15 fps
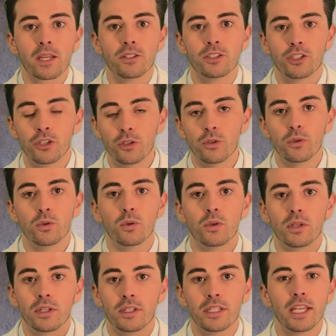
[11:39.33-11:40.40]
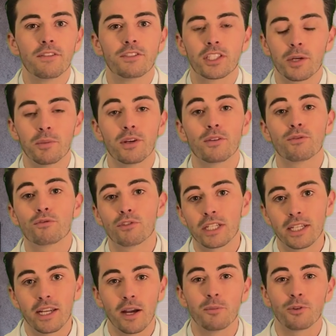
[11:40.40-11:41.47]
to give someone a free
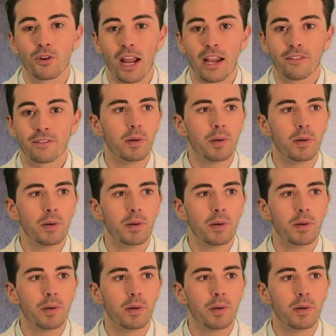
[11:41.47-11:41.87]
gum graft.